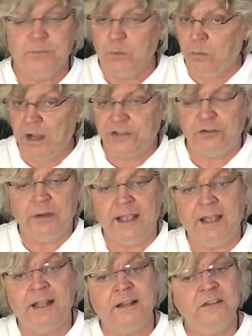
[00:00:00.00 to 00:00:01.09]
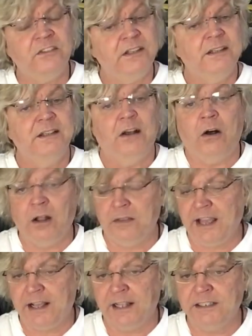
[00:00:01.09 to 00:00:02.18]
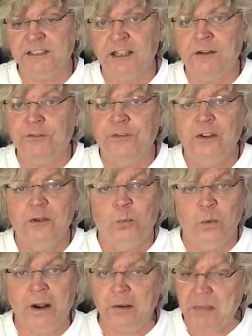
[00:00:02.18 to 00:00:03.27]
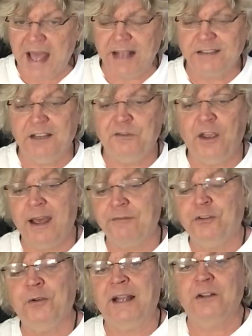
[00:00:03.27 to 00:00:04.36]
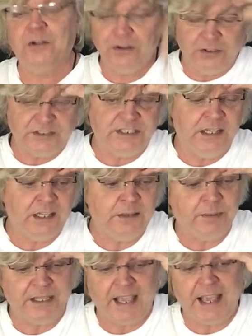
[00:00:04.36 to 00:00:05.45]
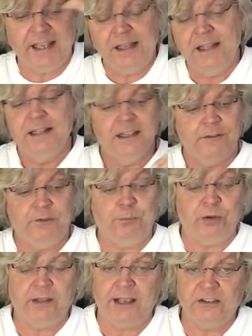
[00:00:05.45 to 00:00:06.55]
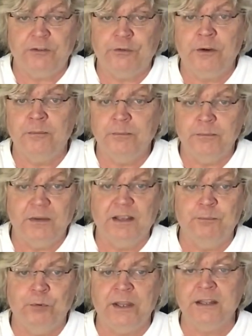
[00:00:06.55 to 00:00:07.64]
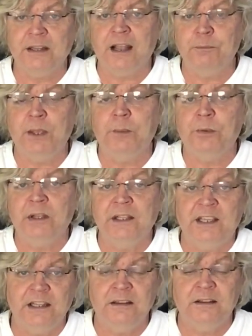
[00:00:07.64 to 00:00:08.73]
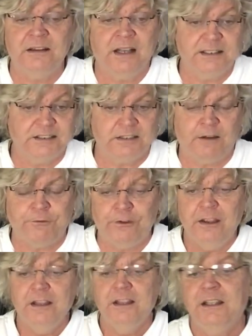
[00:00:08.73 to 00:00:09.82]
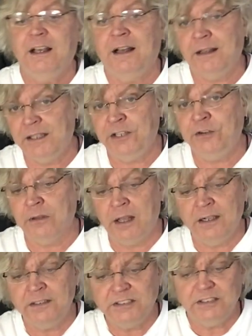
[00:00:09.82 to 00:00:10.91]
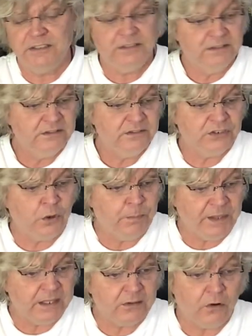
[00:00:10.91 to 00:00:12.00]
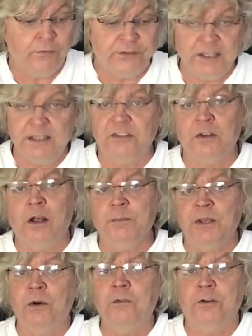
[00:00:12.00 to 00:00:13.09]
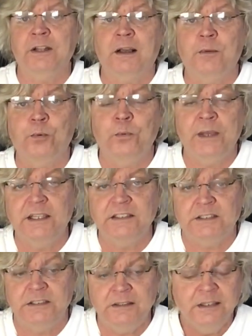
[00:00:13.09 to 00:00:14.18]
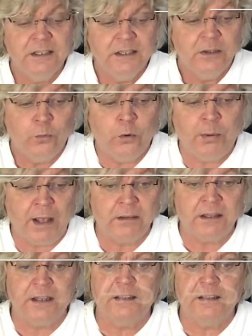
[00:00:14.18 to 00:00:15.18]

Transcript: Wash your hands, all that kind of stuff. Wear a mask if you have to. I know it looks silly, but hey, if it protects you from breathing on people and getting stuff in your lungs, so be it. Hopefully this will all be over in a couple weeks and we'll be able to